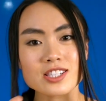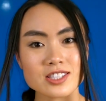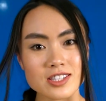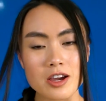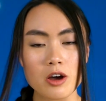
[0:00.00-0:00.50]

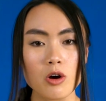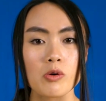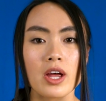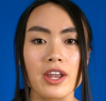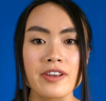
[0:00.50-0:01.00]

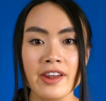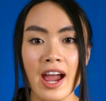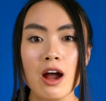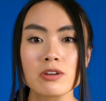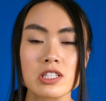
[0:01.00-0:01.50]
So
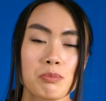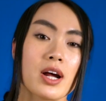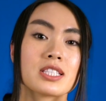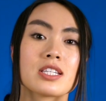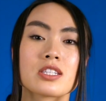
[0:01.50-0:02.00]
now is the
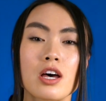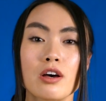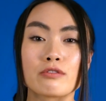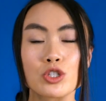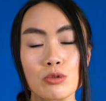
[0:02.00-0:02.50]
process
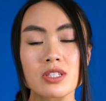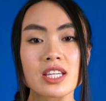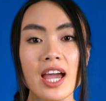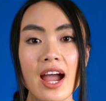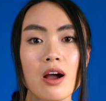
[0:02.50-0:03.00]
of
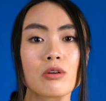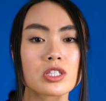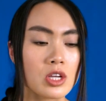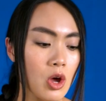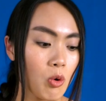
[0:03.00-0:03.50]
choosing
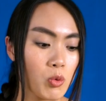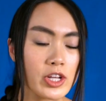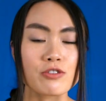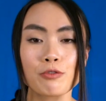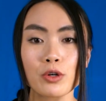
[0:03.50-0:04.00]
out
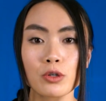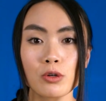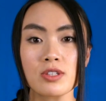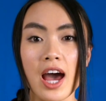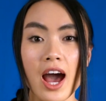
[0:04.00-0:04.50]
which
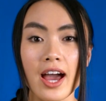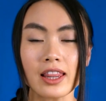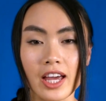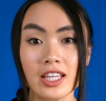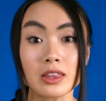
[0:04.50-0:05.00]
photos I
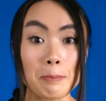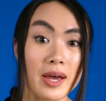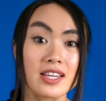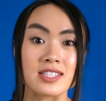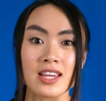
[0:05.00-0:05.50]
like the
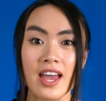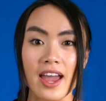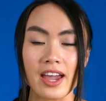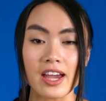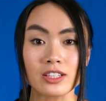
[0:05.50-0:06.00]
best
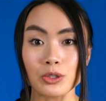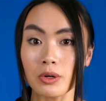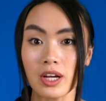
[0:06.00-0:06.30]
and go